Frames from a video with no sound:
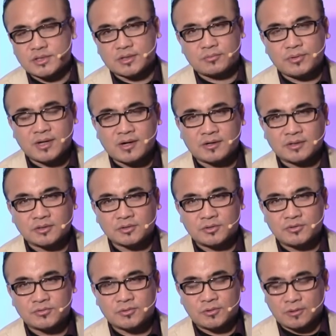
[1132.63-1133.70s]
that we are in
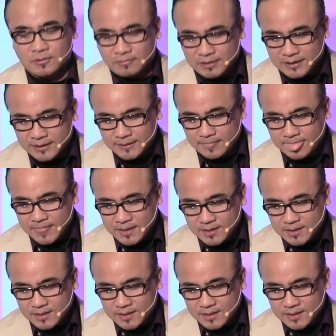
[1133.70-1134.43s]
control, right?